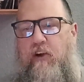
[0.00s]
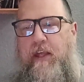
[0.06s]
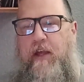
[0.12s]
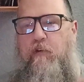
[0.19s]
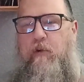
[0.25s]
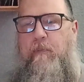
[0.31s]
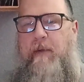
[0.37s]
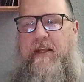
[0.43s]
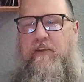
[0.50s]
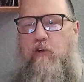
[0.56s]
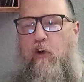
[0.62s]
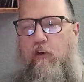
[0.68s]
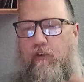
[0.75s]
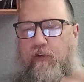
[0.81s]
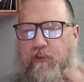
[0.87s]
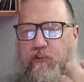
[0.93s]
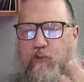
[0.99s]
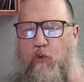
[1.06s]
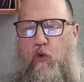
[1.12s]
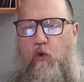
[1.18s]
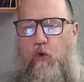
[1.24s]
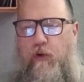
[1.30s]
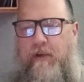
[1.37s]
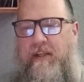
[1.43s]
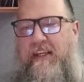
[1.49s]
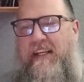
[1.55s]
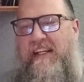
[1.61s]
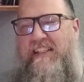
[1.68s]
it would make the whole song